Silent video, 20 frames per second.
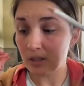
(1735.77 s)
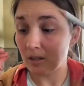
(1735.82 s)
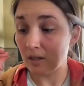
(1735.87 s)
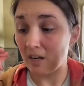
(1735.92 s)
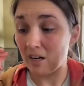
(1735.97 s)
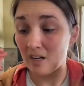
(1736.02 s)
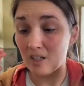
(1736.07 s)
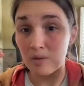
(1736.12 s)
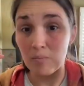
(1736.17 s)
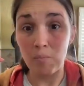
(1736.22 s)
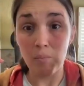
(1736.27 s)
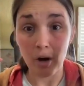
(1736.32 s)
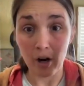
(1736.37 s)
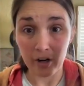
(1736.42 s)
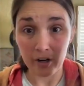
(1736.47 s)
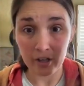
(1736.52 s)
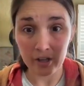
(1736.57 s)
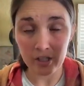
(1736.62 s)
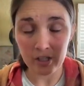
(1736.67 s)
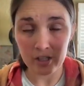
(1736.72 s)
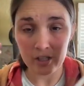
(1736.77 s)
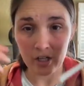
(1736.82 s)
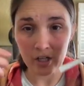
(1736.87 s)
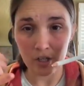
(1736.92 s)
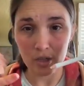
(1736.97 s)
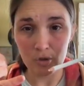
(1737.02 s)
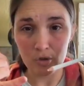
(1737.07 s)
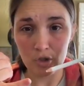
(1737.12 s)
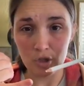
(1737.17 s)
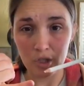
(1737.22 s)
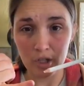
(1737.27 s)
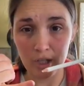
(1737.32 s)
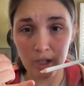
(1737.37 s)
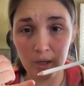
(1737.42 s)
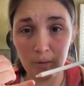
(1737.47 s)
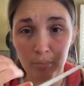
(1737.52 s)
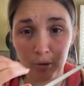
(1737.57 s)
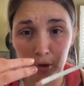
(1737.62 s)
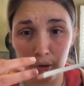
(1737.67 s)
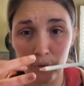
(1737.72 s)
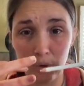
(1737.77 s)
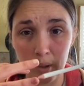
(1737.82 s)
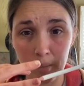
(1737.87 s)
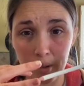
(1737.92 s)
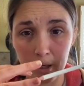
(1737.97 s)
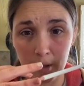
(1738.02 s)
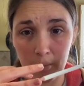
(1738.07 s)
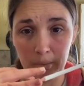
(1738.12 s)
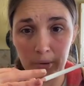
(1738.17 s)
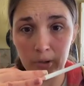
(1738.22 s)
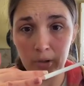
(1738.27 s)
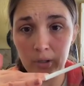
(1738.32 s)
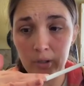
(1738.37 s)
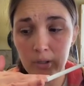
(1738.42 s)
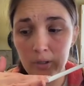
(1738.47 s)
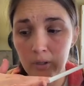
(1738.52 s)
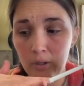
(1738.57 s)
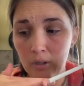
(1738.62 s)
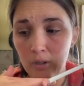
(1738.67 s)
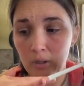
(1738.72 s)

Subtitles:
There's markers. They're usually blue or purple,